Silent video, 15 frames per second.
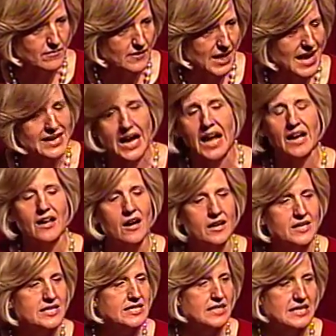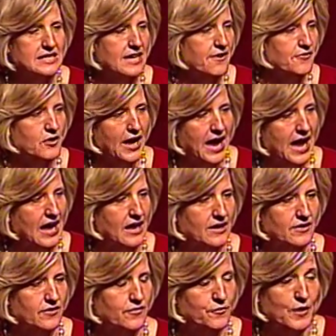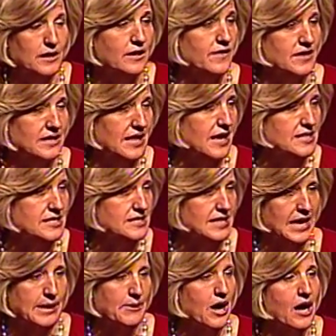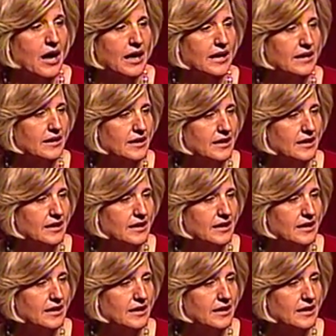And I honestly never had, frankly, the guts to aim high.